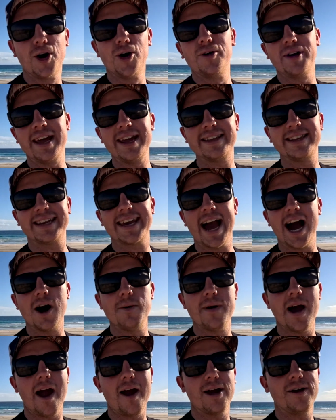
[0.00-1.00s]
called into
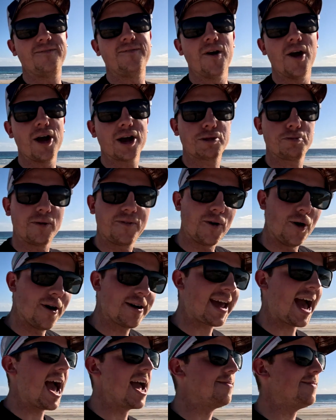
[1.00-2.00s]
Kalbarri first before
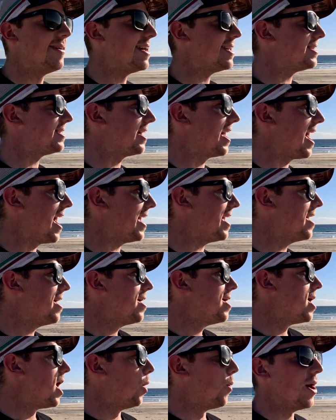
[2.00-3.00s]
I came here today.
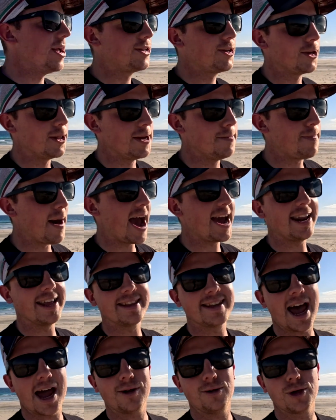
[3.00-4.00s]
I went to the bait
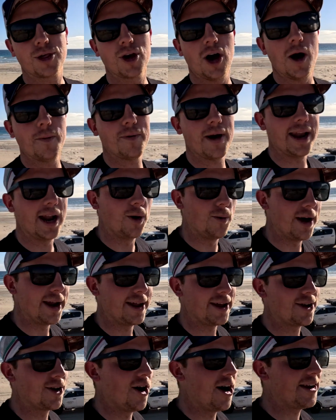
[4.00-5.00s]
and tackle shop and I went
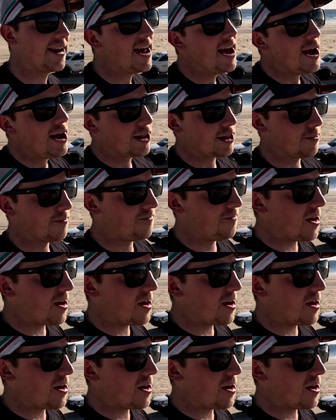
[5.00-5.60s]
and got some